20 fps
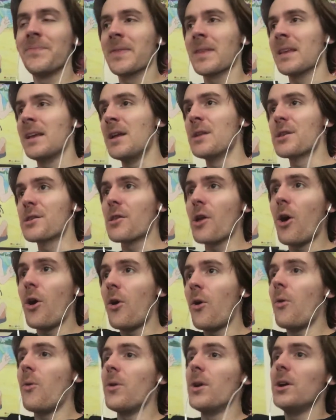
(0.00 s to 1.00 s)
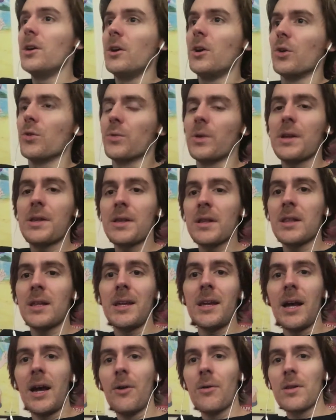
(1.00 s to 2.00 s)
And so
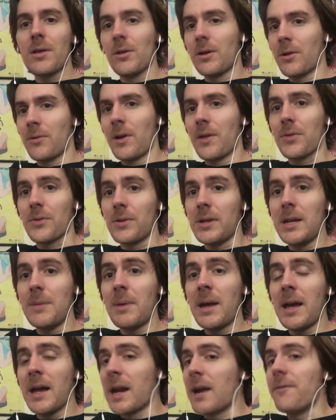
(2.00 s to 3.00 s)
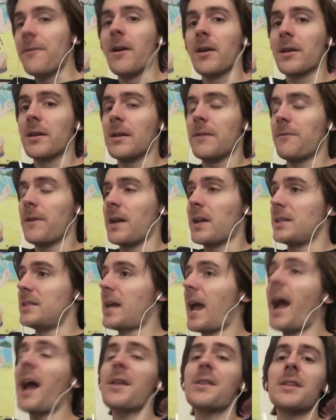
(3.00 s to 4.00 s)
recently I was looking around through eBay and I found a
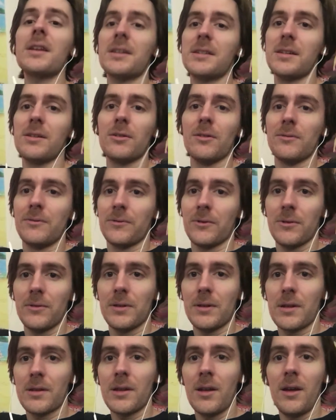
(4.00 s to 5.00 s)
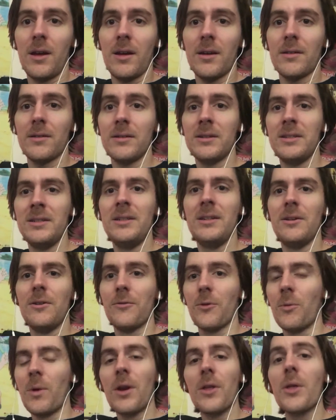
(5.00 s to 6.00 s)
fantastic deal for this for
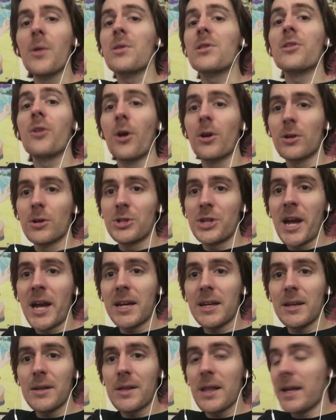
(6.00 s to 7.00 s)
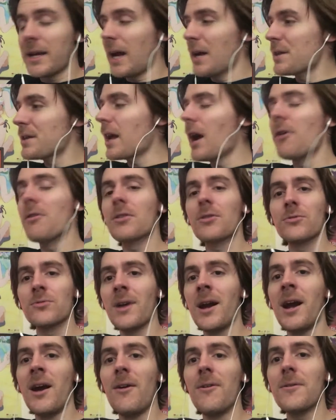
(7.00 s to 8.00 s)
one of those starter jackets. Like, I scoured
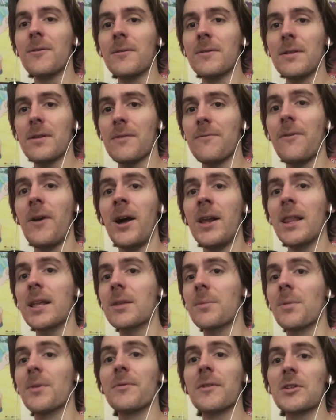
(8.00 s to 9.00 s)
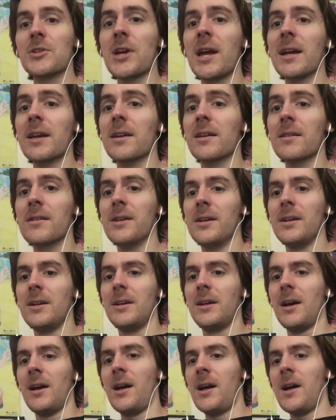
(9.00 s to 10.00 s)
around to find like the perfect jacket.
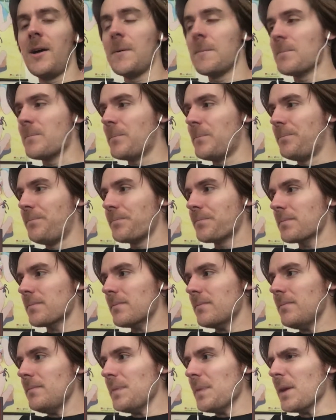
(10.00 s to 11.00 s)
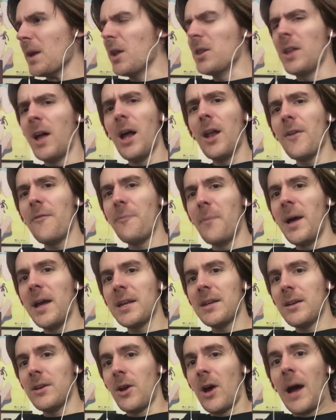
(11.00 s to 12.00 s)
A lot of
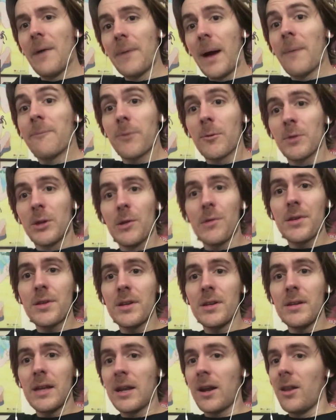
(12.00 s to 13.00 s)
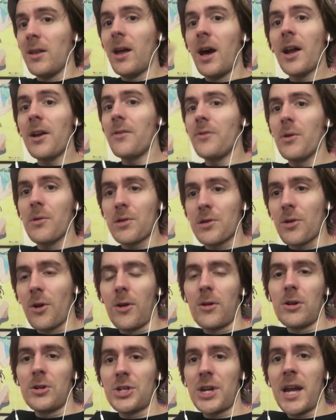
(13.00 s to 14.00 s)
my, I'm from Houston, and a lot of those
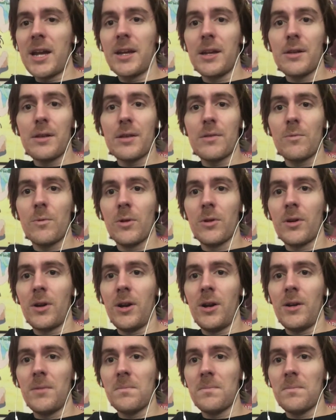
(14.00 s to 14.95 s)
starter jackets were